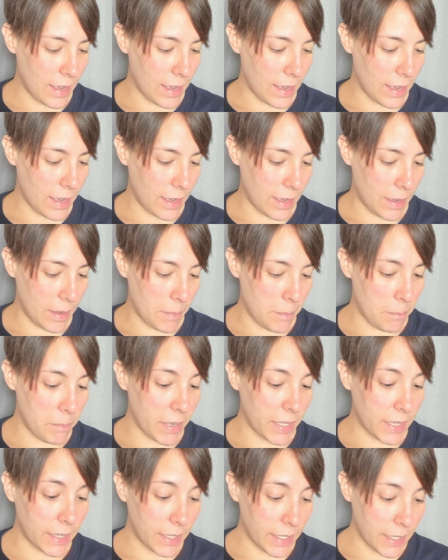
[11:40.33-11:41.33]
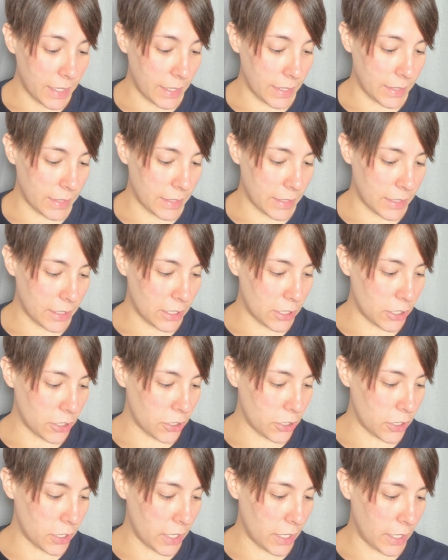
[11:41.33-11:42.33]
um, but then
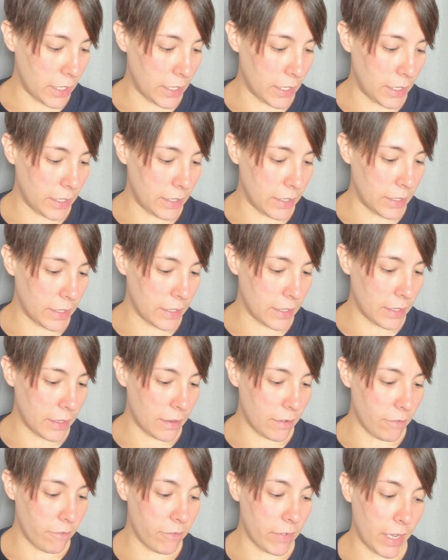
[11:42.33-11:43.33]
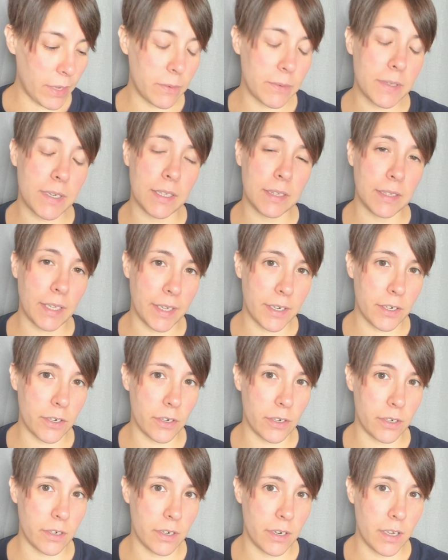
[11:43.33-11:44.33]
she found a
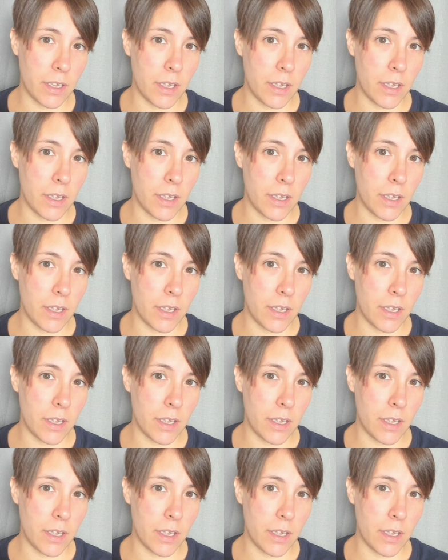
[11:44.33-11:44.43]
letter